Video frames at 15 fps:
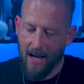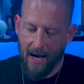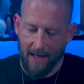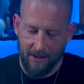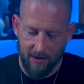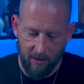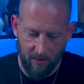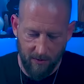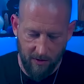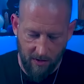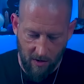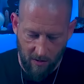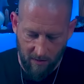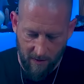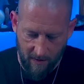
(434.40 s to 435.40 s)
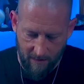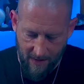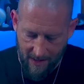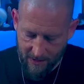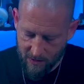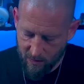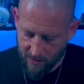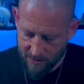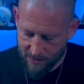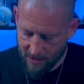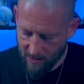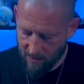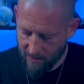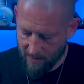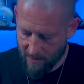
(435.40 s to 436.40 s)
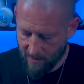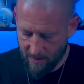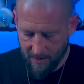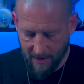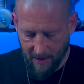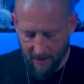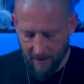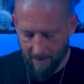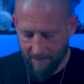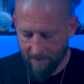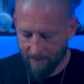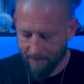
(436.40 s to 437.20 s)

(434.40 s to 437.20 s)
I don't know that that's what's going on here.